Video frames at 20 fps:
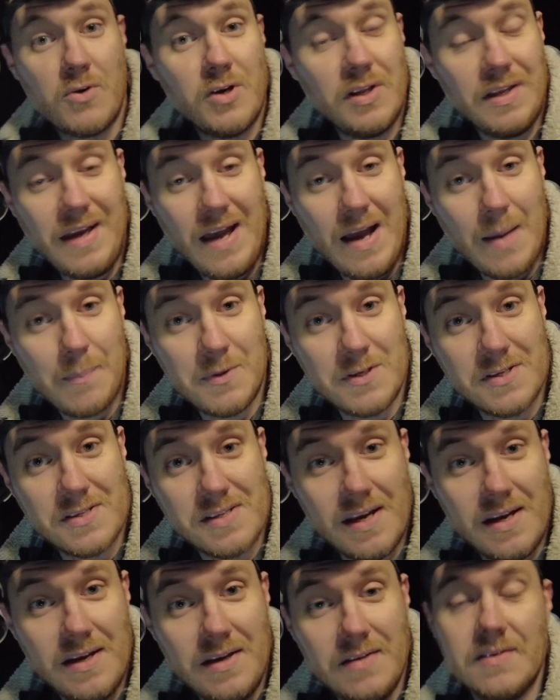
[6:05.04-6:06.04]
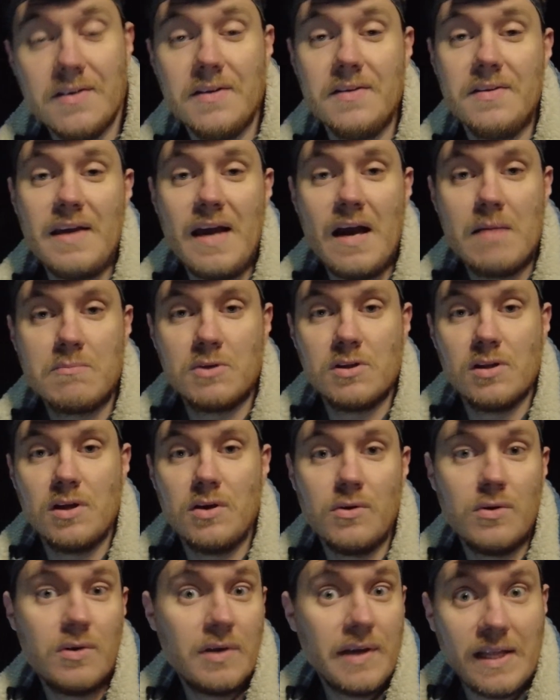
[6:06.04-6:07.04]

really happy to say that the amp glow